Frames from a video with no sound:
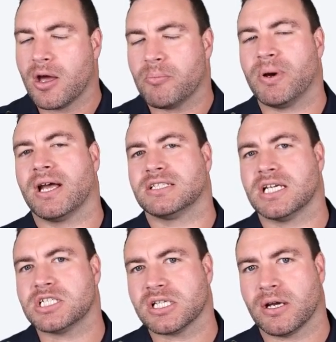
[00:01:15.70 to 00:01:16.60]
But
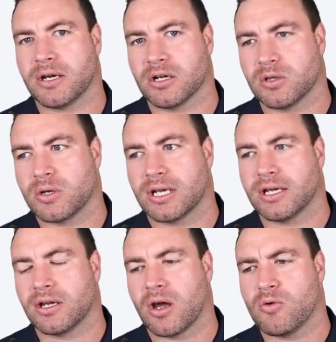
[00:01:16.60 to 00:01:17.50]
essentially, I'm going to look at it
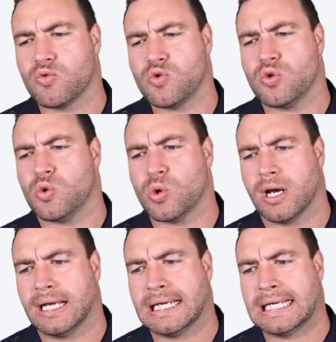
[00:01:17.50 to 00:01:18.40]
and go, ooh,
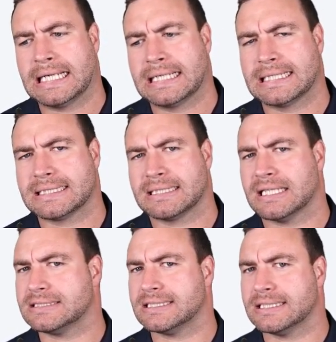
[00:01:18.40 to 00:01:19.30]

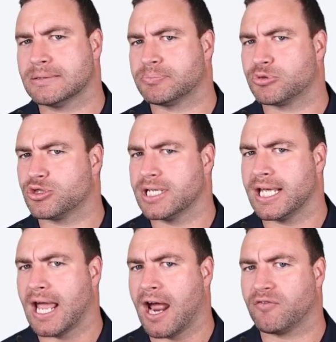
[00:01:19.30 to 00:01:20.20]
that's a
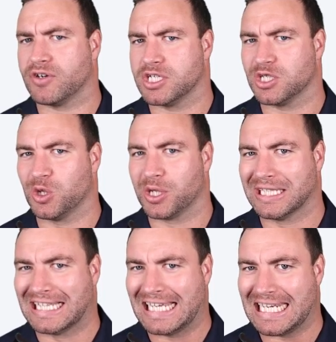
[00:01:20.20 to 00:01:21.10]
pretty average looking
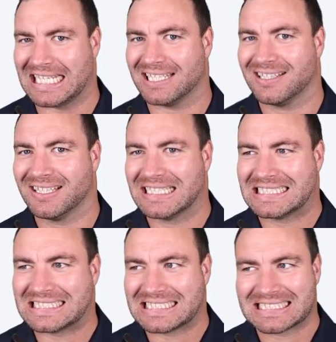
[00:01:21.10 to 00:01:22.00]
link.
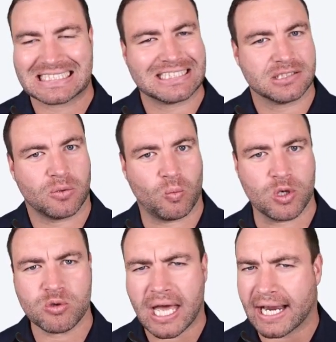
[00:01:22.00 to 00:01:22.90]

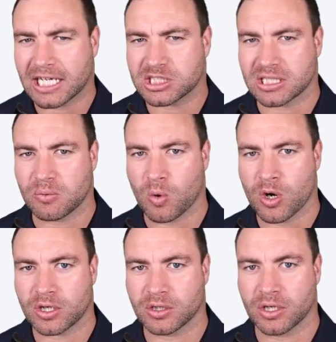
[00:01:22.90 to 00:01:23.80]
Will that actually
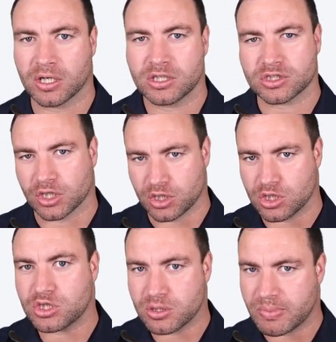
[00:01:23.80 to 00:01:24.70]
work or not? So you
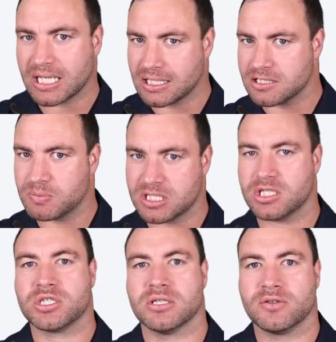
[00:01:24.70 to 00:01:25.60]
should be in this
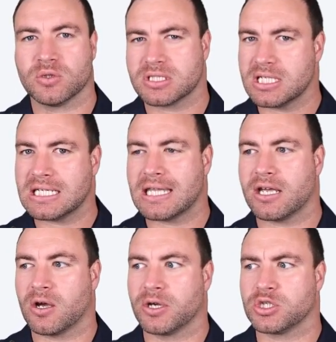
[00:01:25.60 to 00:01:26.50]
position. You're sitting there
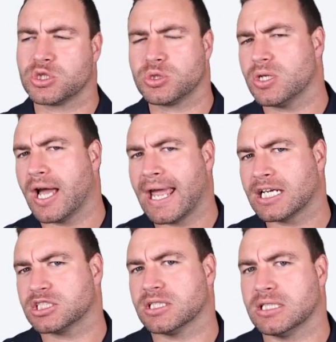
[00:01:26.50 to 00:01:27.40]
going, should I
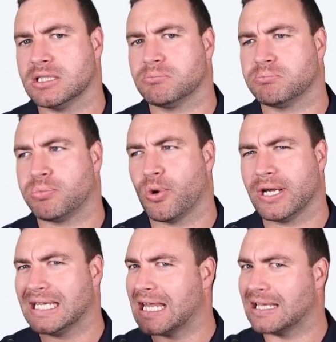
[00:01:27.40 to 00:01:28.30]
actually
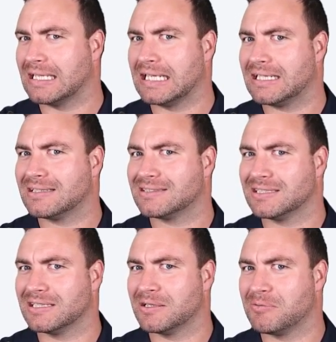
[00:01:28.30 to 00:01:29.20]
point that link
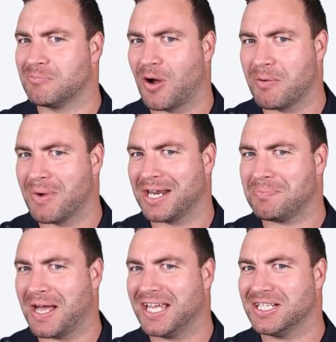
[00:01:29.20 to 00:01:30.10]
to my money
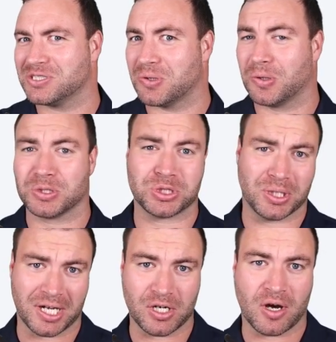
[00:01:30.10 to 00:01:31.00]
page or should
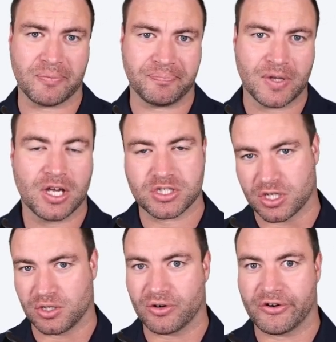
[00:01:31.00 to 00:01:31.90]
I not? So
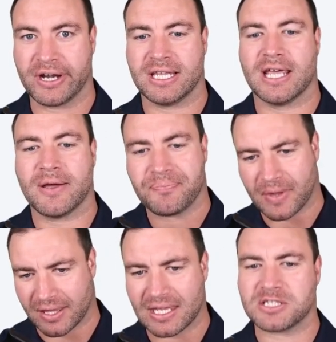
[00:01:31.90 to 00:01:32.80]
you're already there.
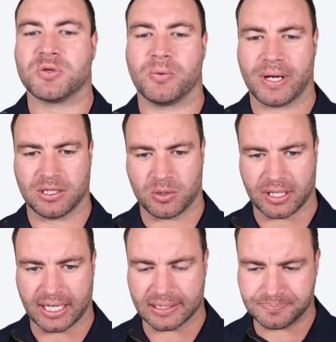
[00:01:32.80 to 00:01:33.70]
And that's what we're
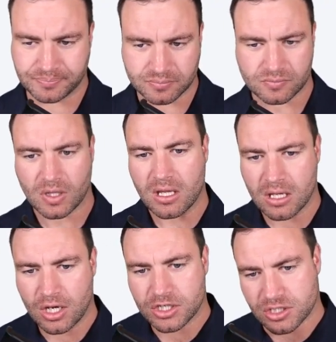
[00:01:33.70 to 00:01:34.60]
looking at.
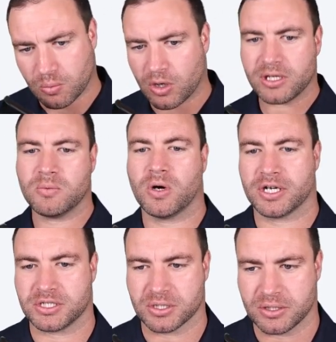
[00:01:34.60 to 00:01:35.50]
So what you want to
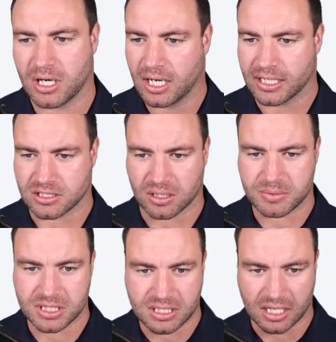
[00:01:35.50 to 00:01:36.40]
do is I'm
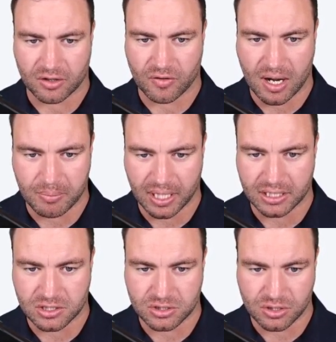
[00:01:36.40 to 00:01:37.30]
just going to grab a
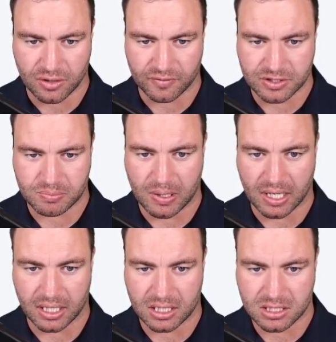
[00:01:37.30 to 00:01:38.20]
service
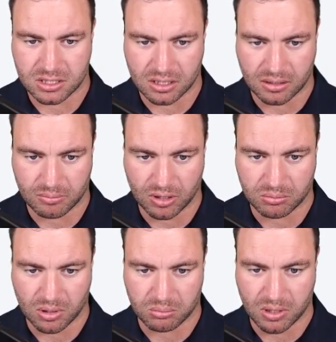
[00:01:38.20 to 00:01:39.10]
page,
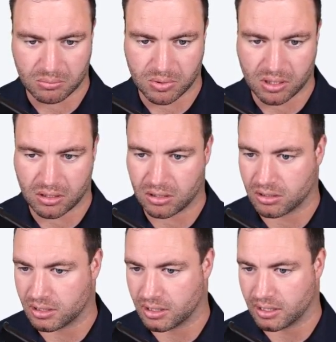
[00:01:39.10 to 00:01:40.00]

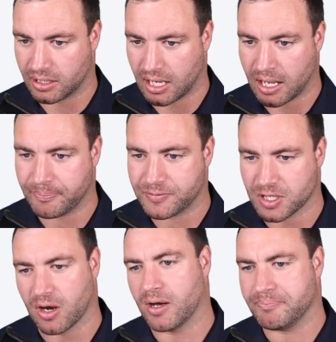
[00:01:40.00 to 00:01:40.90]
up.
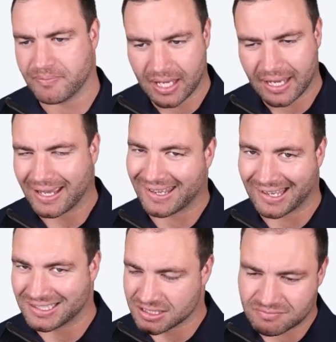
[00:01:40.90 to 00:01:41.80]
So I'm,
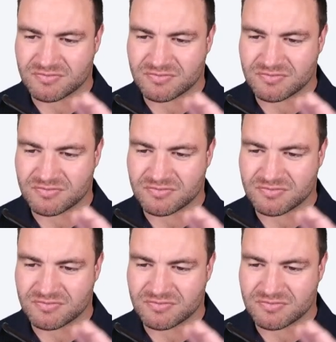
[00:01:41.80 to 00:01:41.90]
again, just